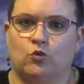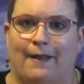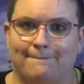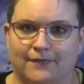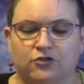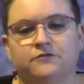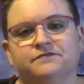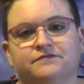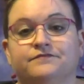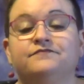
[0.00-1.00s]
has its
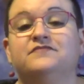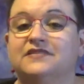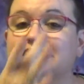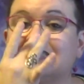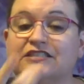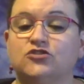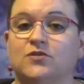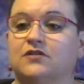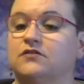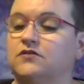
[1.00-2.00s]
own
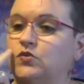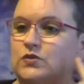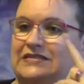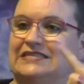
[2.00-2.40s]
grammatical structure.